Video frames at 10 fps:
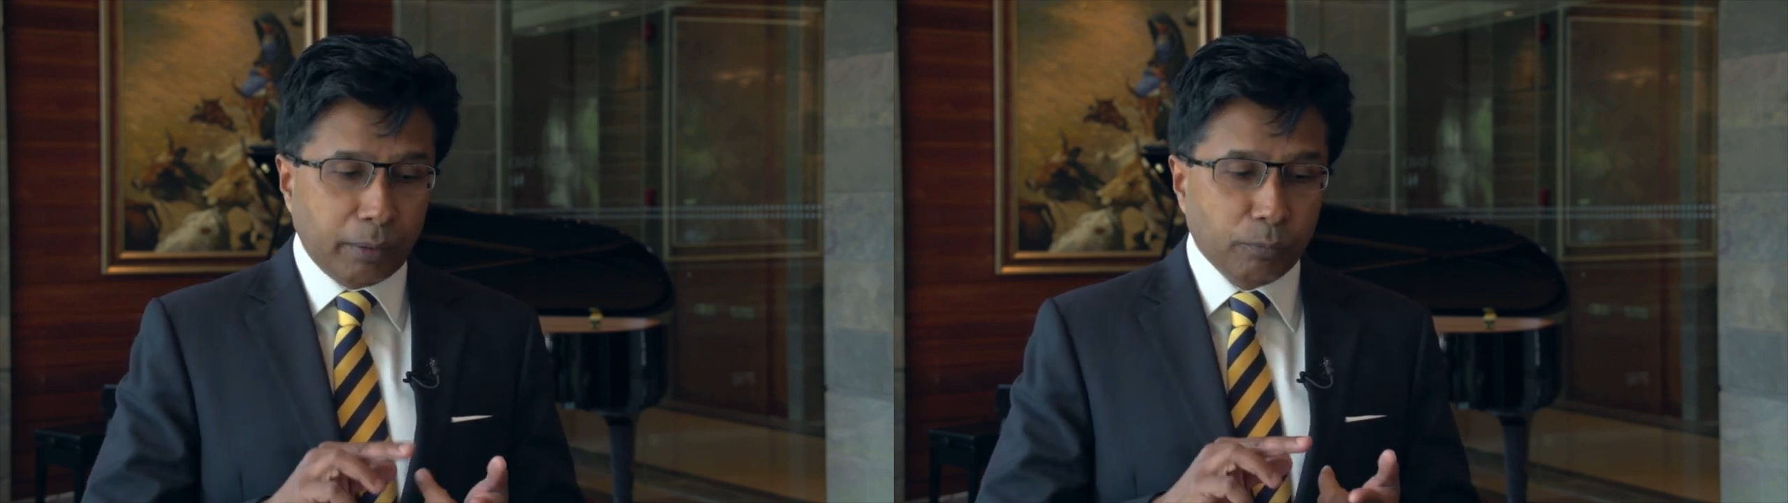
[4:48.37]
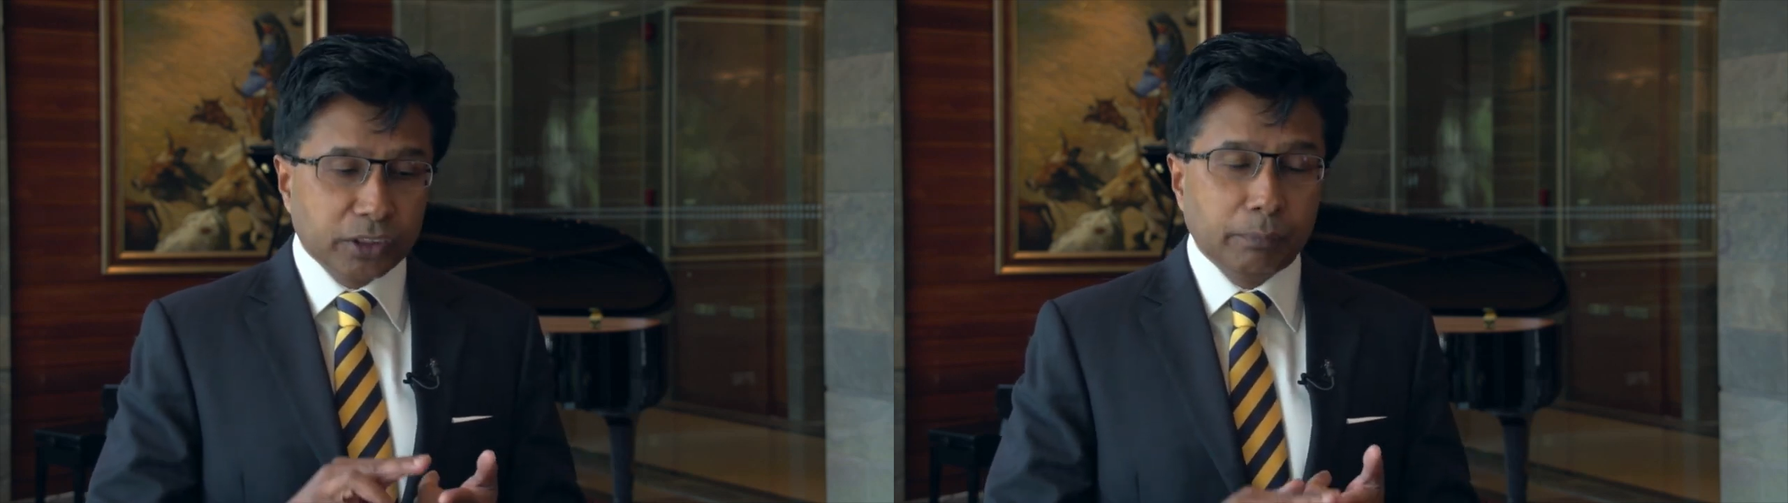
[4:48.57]

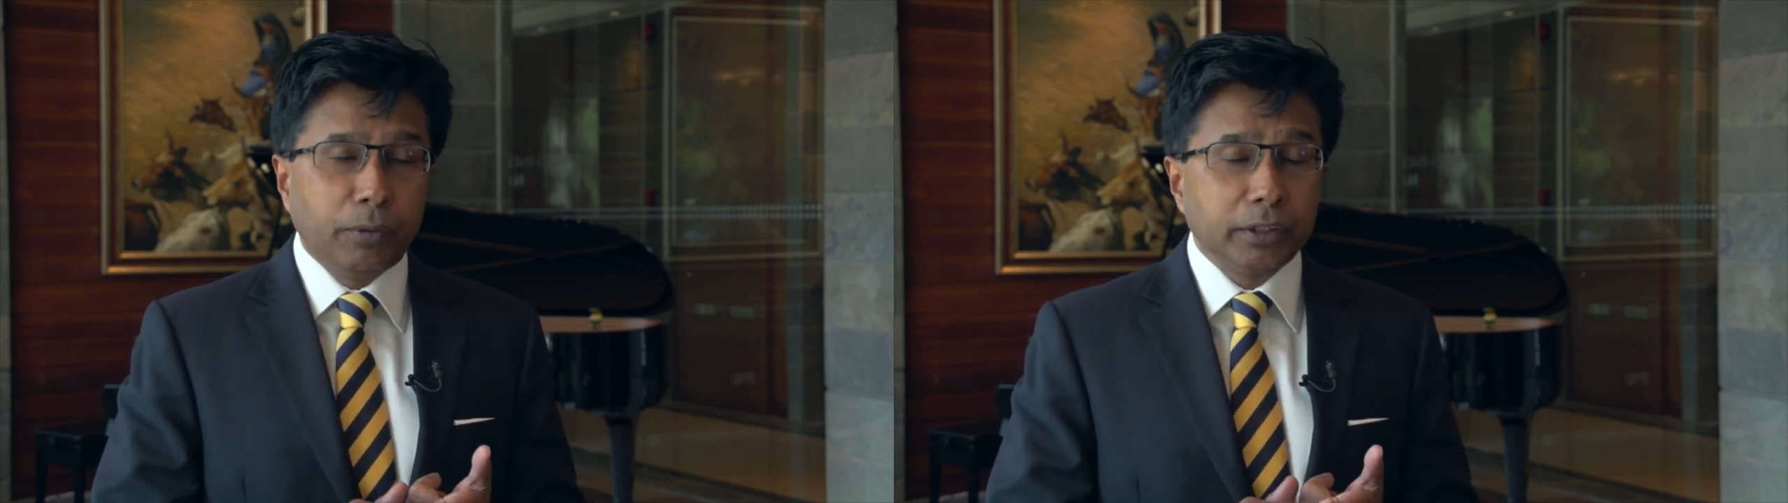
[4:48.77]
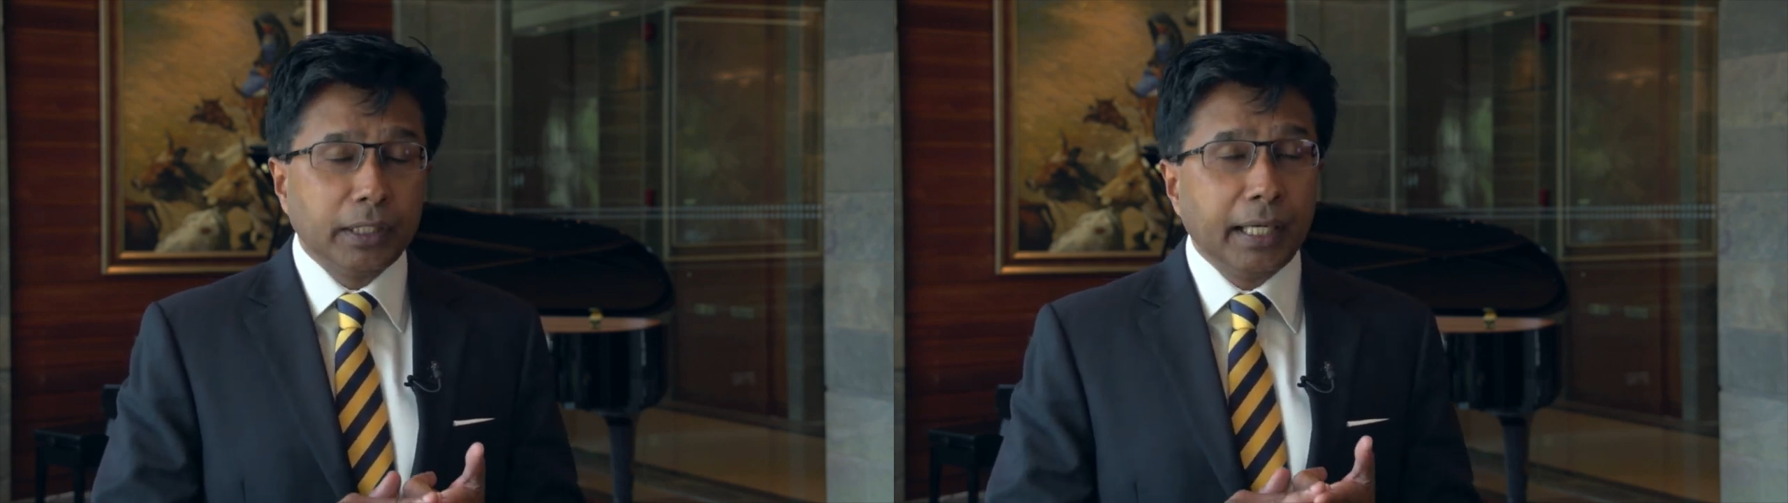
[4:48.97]
and most
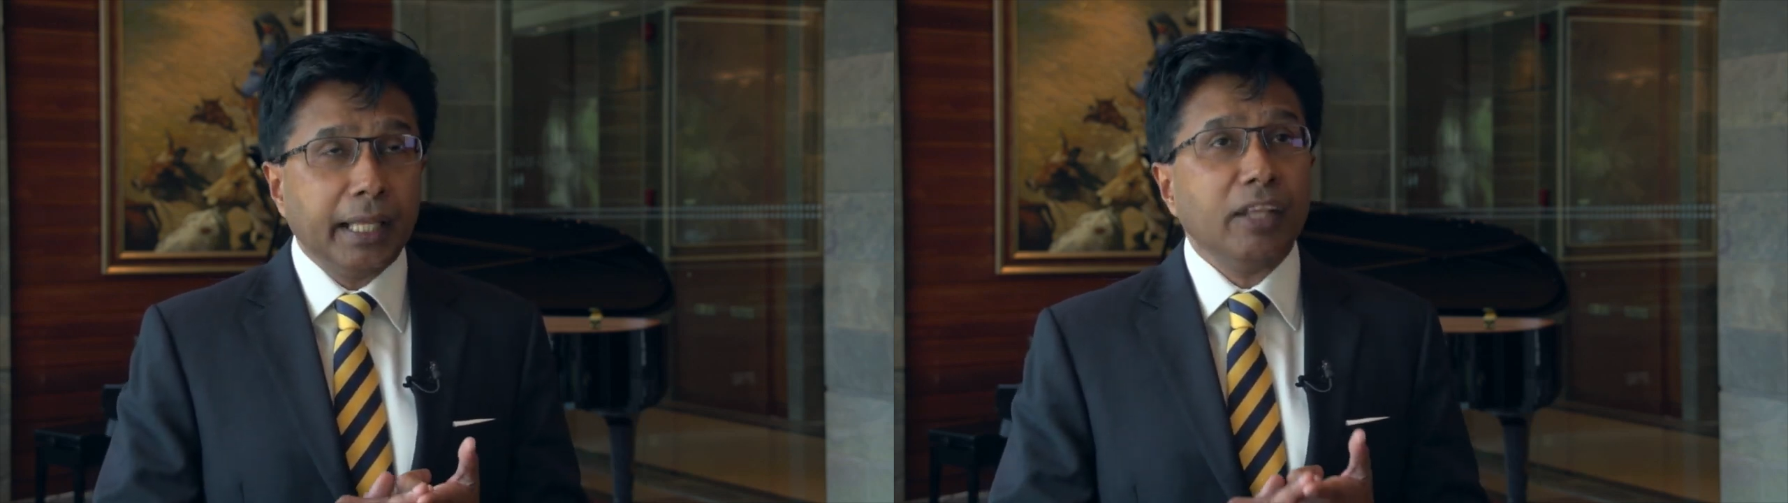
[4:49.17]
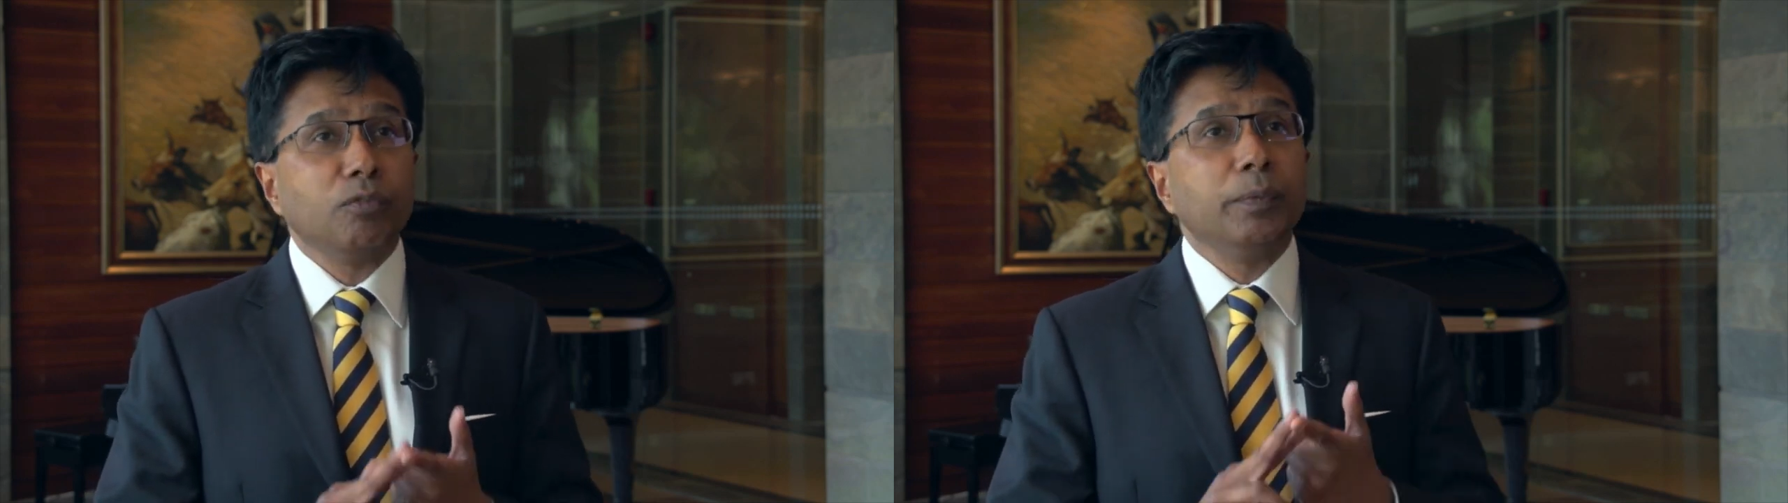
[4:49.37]
importantly, his